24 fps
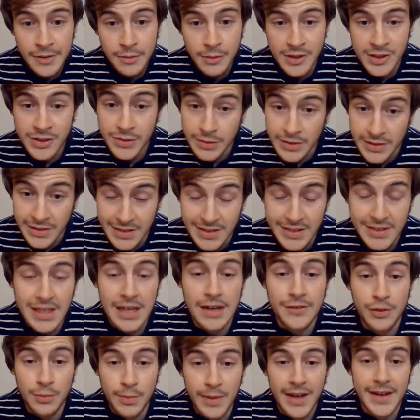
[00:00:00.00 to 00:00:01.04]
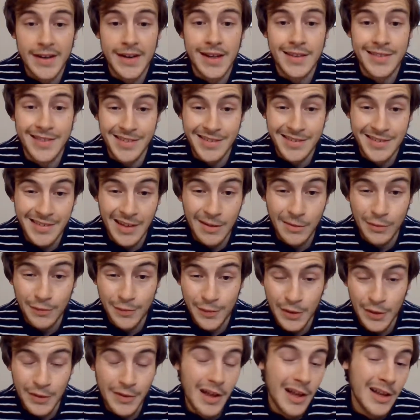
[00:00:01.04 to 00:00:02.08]
which was discovered by Nathan
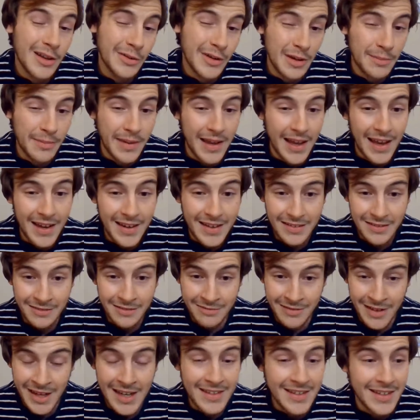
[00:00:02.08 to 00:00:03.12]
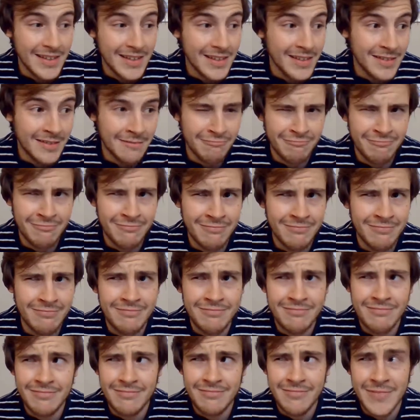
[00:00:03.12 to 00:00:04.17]
Stubblefield all the way back in
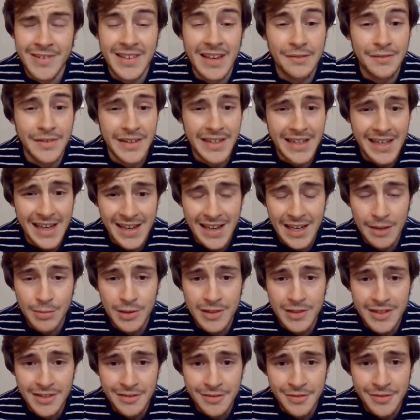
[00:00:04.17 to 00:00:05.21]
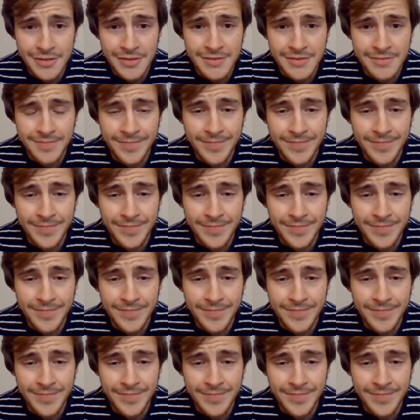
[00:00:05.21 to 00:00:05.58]
1878, I believe